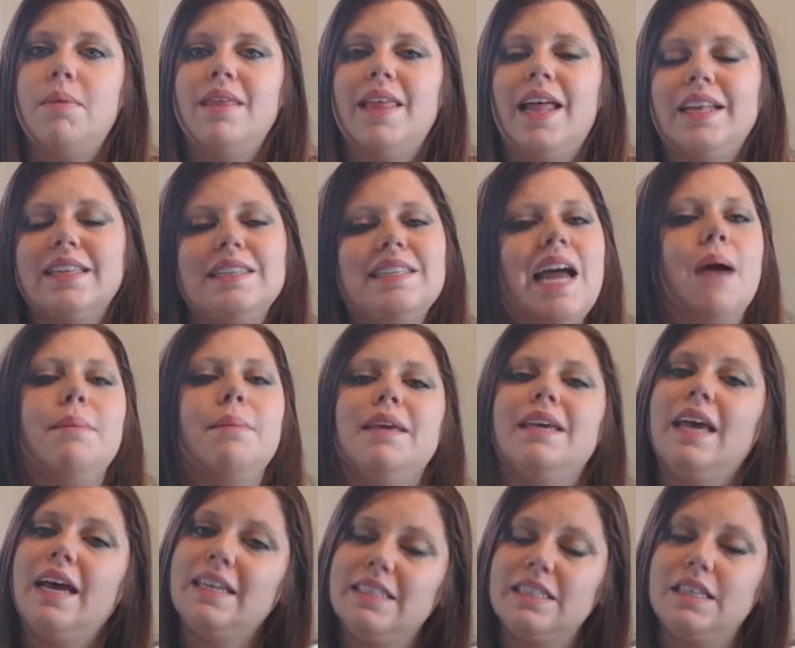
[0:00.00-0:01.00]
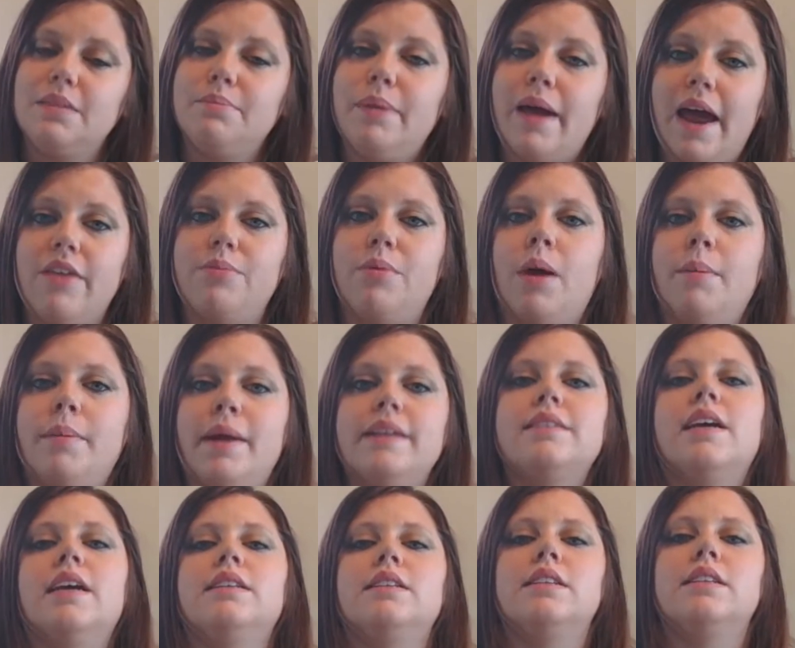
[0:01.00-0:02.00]
But that's not because of the bath bomb,
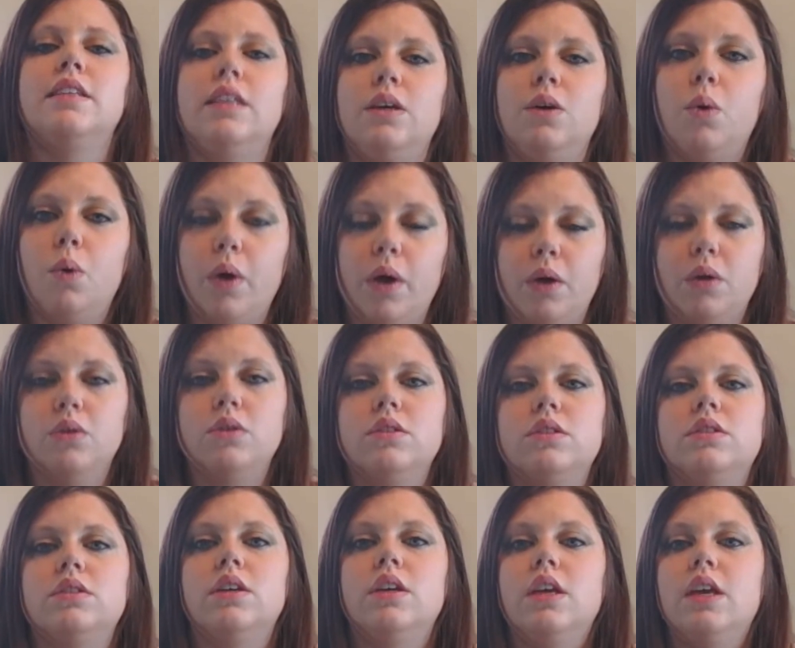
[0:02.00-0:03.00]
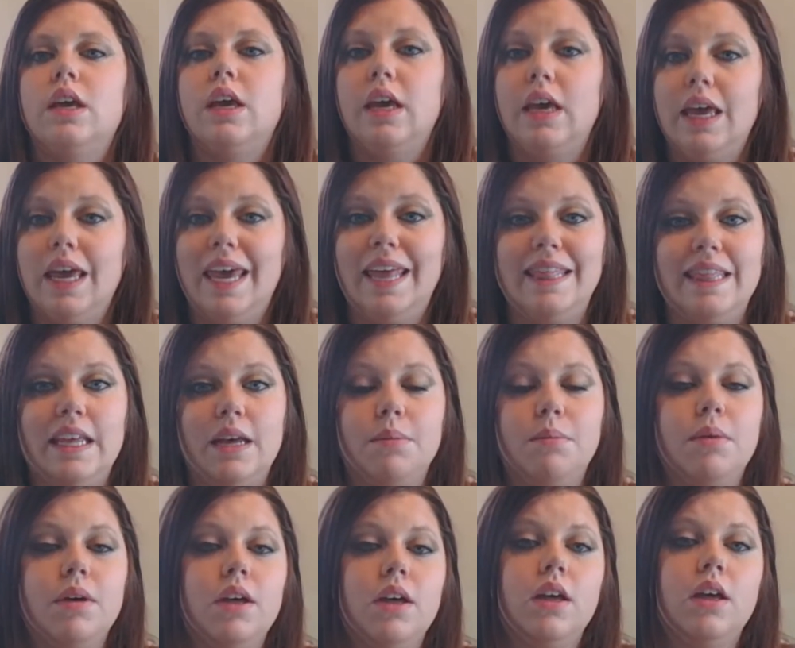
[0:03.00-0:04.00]
that's because of the oils in
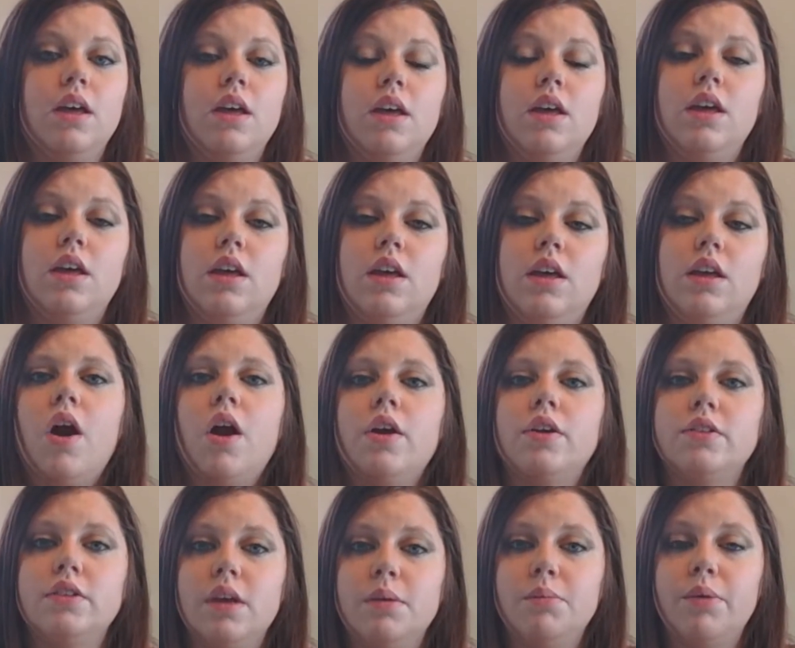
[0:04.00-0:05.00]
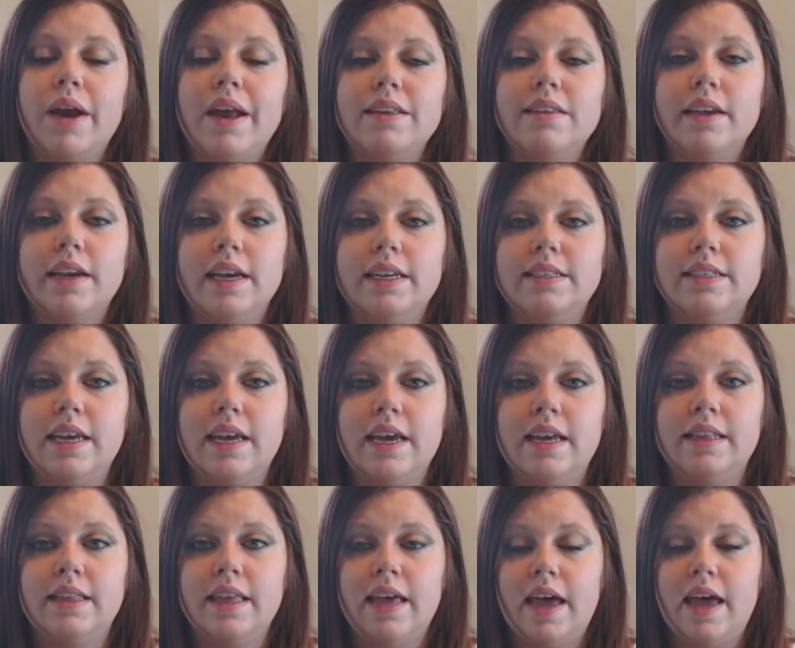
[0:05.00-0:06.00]
them. There are some brands, like I
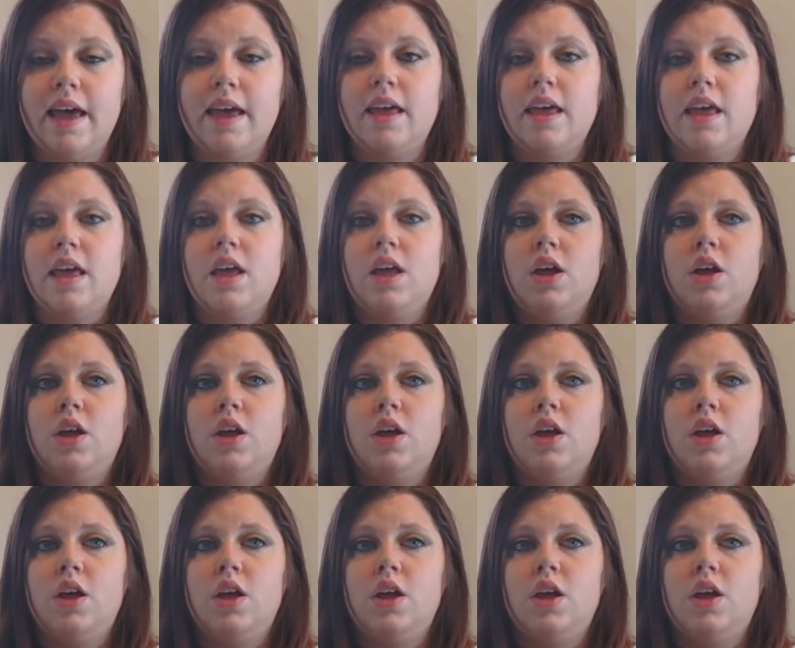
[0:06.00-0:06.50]
said, that